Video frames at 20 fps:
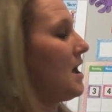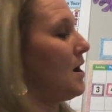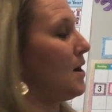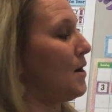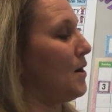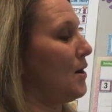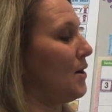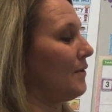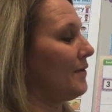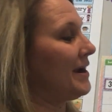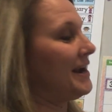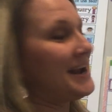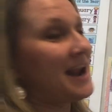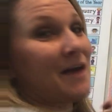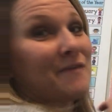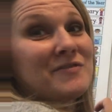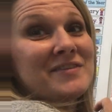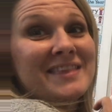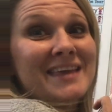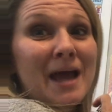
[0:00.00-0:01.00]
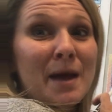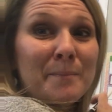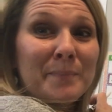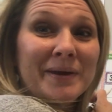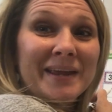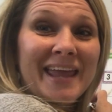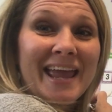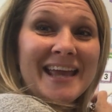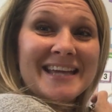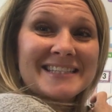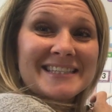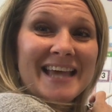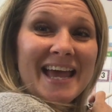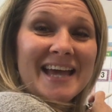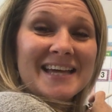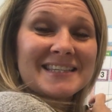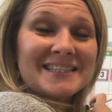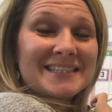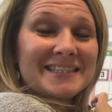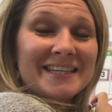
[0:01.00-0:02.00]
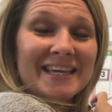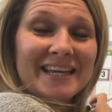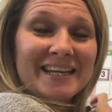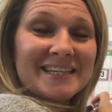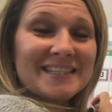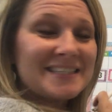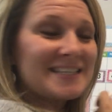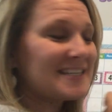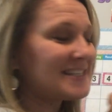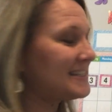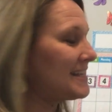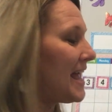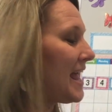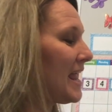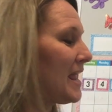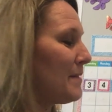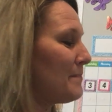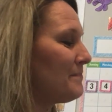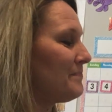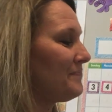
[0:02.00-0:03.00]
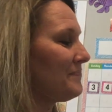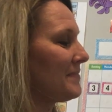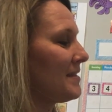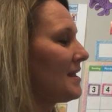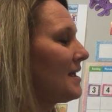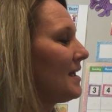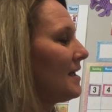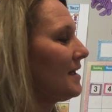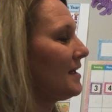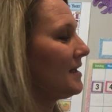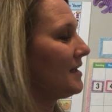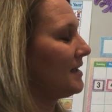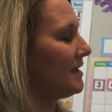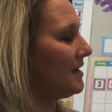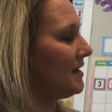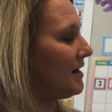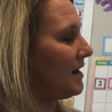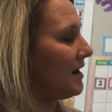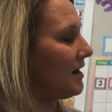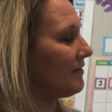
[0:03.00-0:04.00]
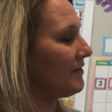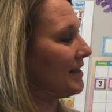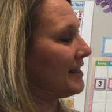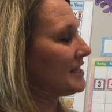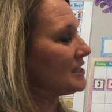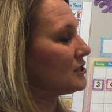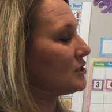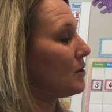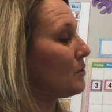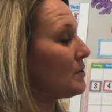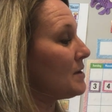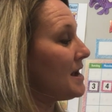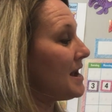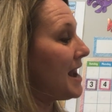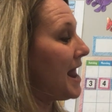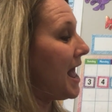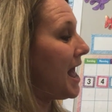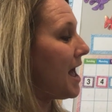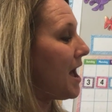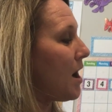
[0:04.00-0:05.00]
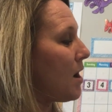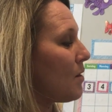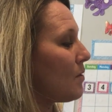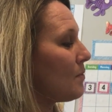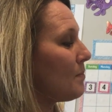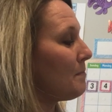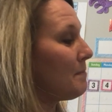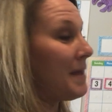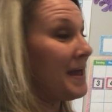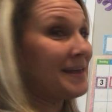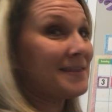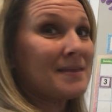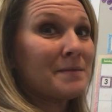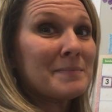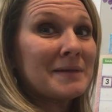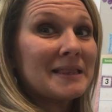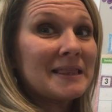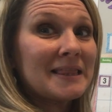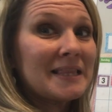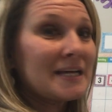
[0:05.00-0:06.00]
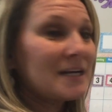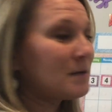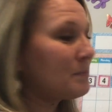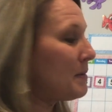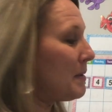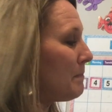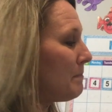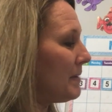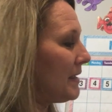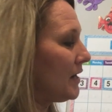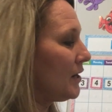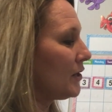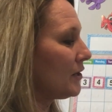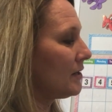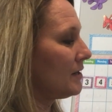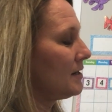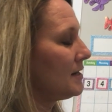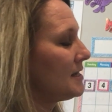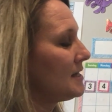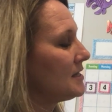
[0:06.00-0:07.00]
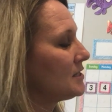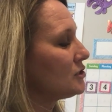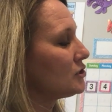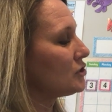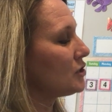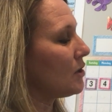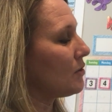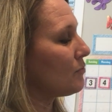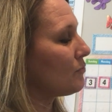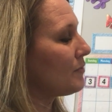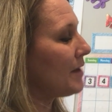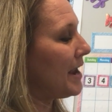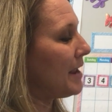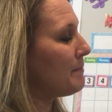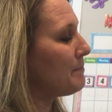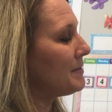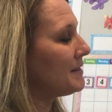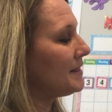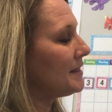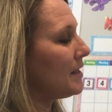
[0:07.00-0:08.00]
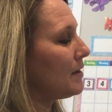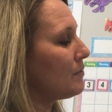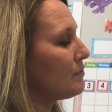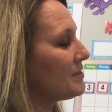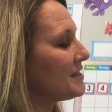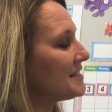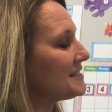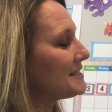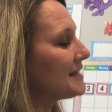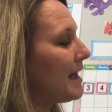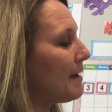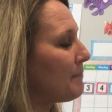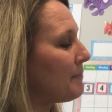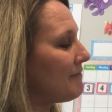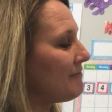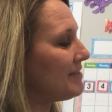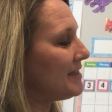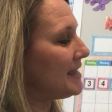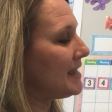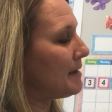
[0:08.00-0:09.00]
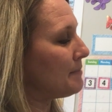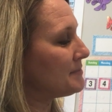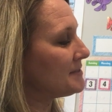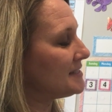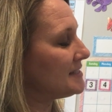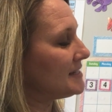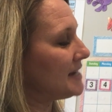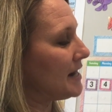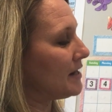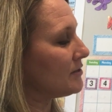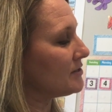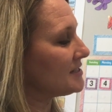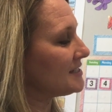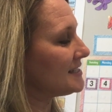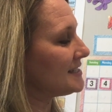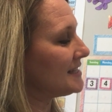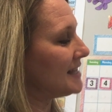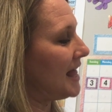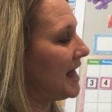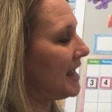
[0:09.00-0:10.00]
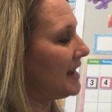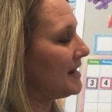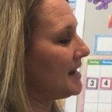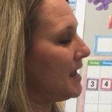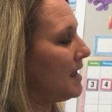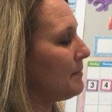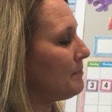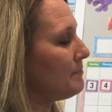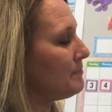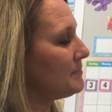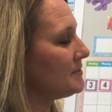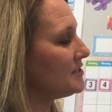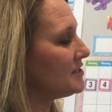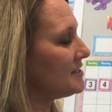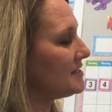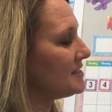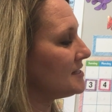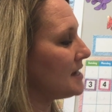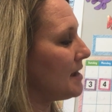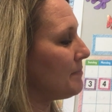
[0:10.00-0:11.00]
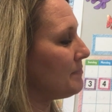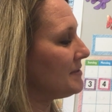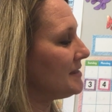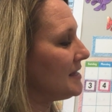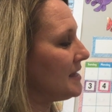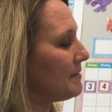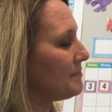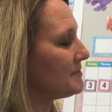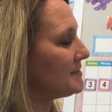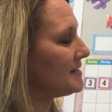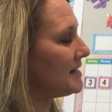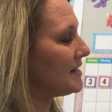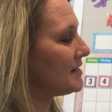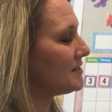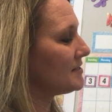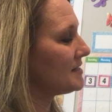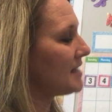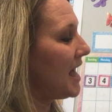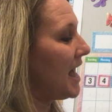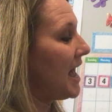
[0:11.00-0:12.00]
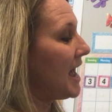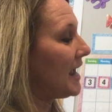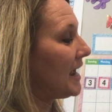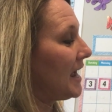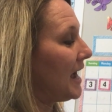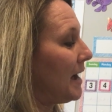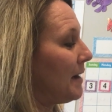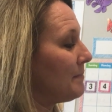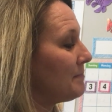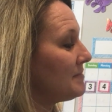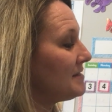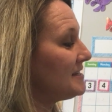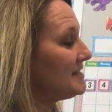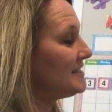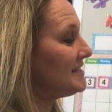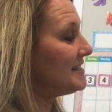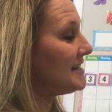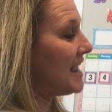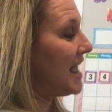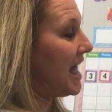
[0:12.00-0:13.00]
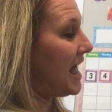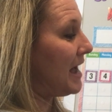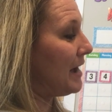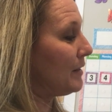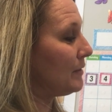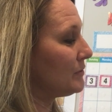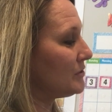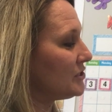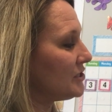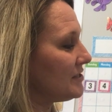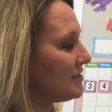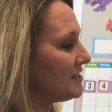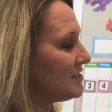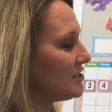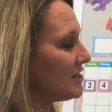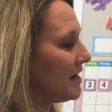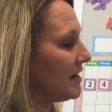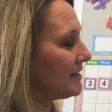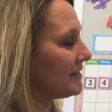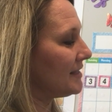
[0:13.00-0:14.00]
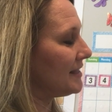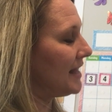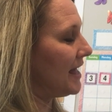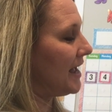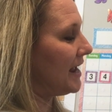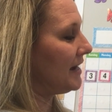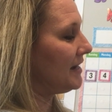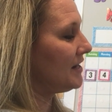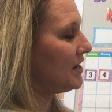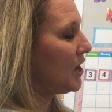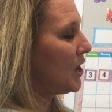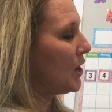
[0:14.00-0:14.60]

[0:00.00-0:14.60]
All right, now for the uppercase s, it is the same. All right, let's go now. Make them a little bit bigger. Start right below the top of the upstairs. Slide up to the top of the upstairs. Come down to the dotted line.